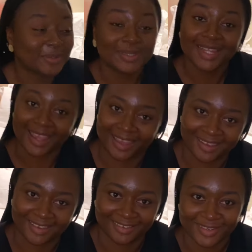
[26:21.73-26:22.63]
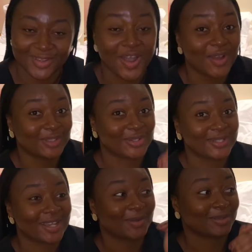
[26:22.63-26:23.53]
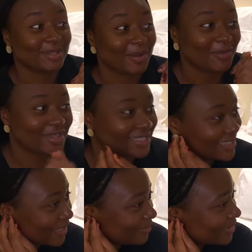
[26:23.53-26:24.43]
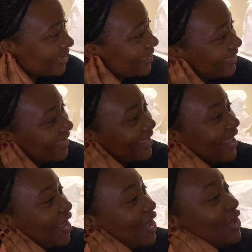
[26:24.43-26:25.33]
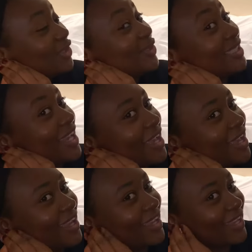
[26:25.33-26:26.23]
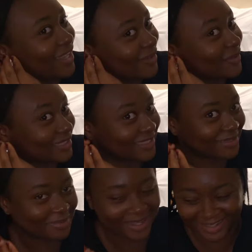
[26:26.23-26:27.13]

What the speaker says: today, you know how Tuesday I was one that overslept. Today it was chill.